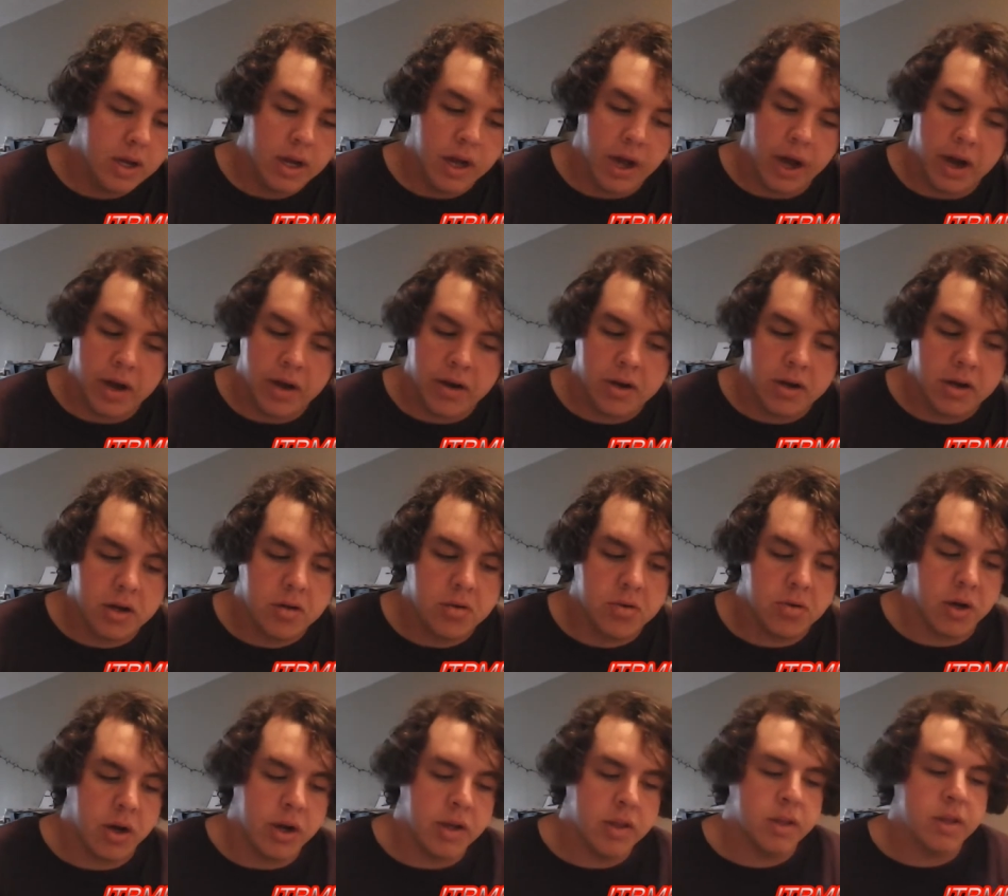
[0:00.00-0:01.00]
I don't
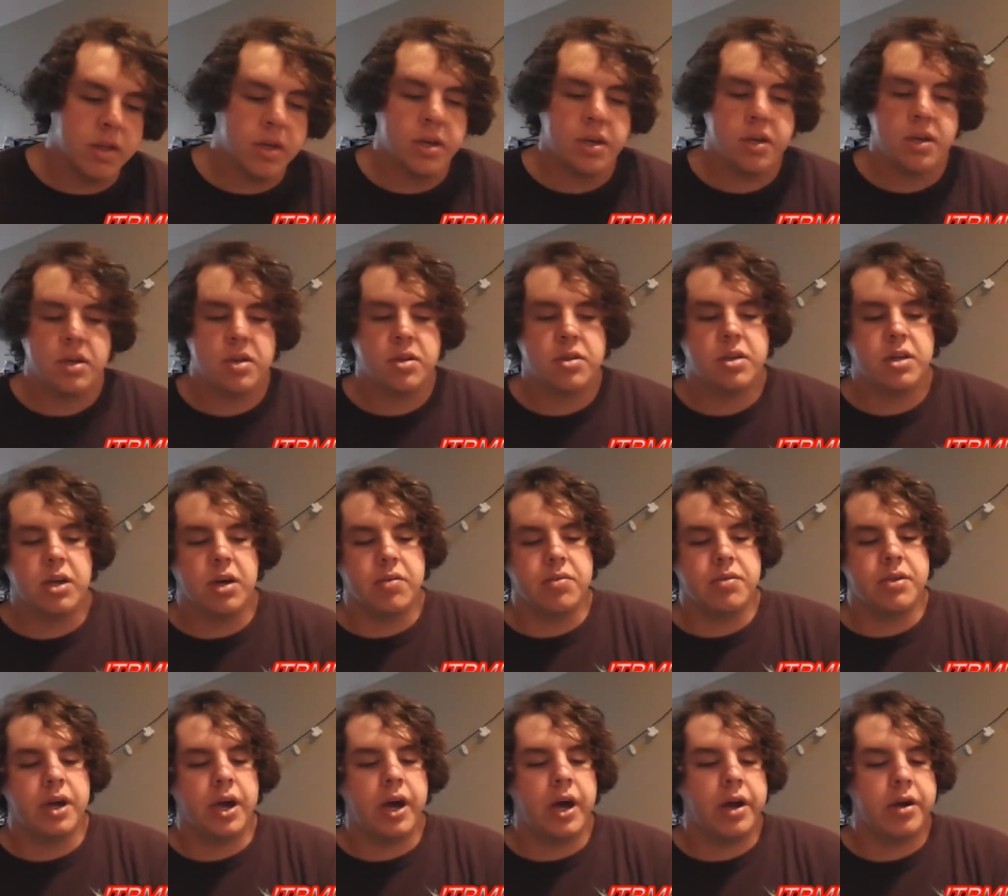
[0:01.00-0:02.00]
know. I think
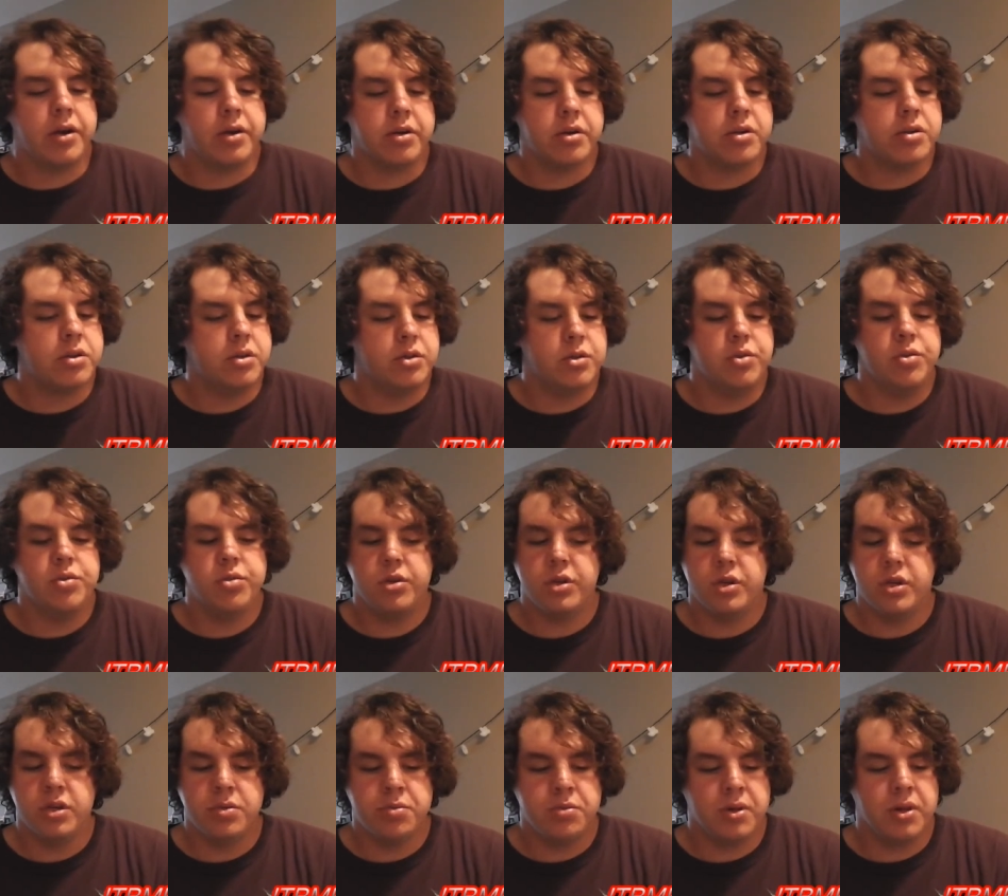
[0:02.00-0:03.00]
self-titled
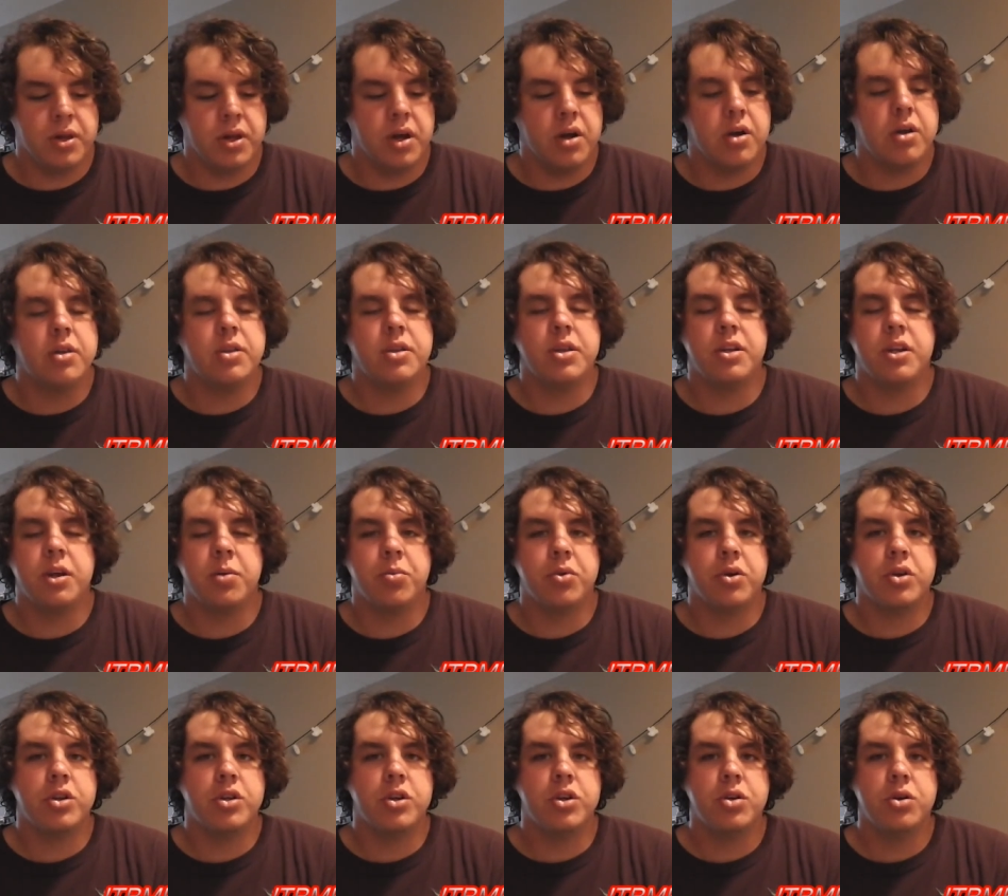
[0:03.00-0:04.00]
belongs in
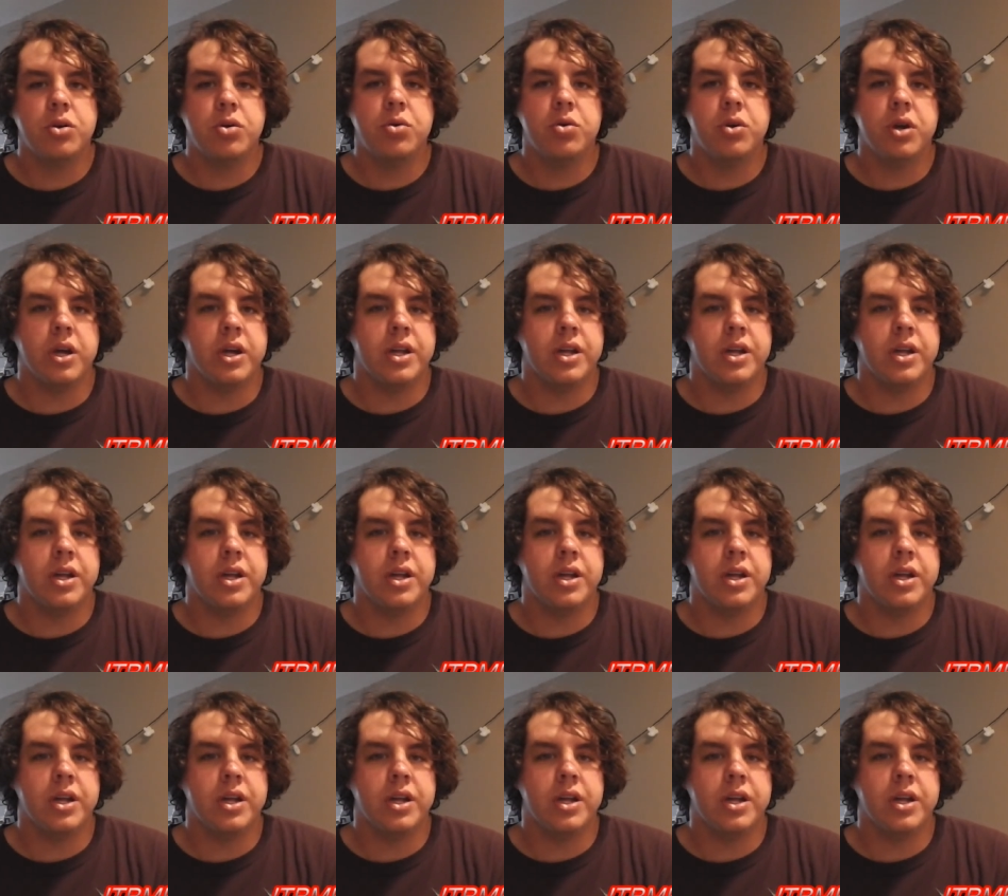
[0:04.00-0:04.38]
number two.